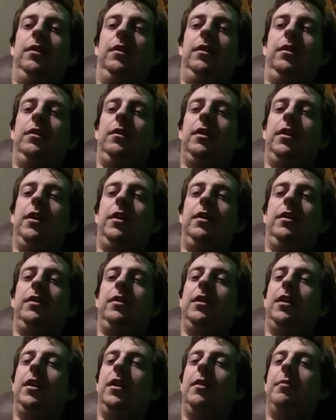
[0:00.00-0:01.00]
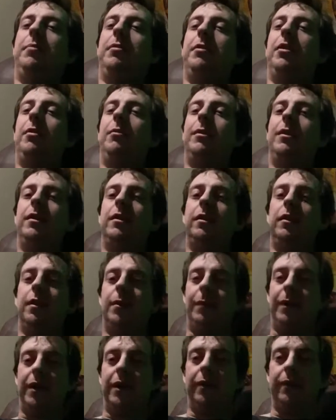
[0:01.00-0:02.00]
Okay, sit up a little bit.
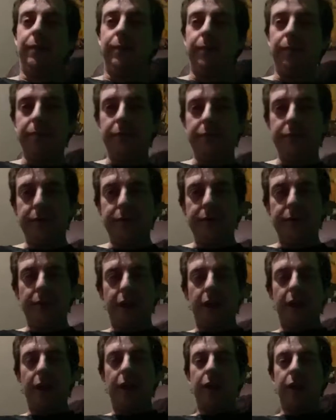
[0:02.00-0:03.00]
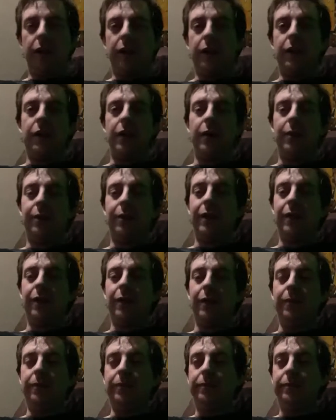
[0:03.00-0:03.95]
Come on. There we go.